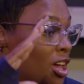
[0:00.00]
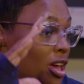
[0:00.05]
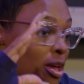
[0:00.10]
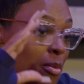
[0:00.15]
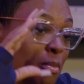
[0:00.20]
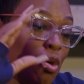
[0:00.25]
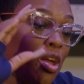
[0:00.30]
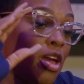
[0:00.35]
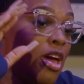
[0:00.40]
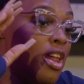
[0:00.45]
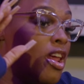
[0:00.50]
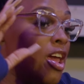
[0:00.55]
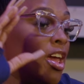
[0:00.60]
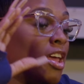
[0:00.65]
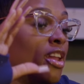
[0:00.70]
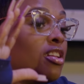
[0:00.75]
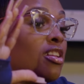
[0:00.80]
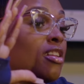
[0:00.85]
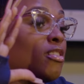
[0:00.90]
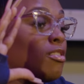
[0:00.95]

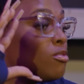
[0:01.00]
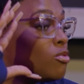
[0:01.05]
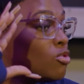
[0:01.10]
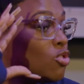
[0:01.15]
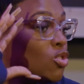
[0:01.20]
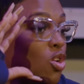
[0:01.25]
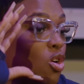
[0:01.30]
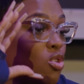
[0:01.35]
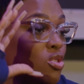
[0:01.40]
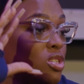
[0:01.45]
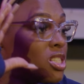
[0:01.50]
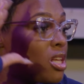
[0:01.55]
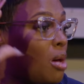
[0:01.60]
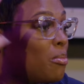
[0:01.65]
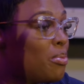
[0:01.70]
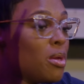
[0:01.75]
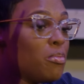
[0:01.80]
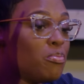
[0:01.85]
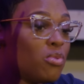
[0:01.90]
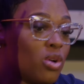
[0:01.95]
And you know, some
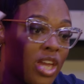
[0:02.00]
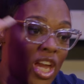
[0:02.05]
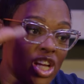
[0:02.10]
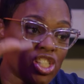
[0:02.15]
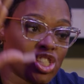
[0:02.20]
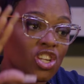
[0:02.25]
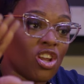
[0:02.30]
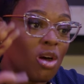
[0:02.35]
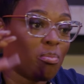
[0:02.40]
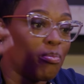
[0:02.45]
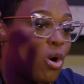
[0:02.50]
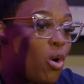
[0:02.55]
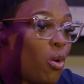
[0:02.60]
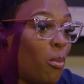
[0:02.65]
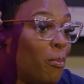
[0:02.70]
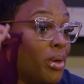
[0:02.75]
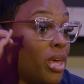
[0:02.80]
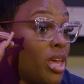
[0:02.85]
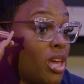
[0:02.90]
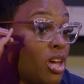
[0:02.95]
people catching up
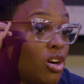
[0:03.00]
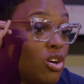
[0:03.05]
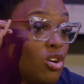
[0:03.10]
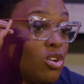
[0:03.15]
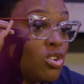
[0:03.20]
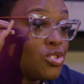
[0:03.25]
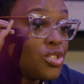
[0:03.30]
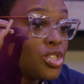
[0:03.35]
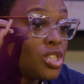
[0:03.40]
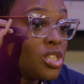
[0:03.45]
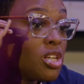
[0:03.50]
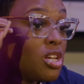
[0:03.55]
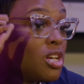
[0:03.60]
on bills.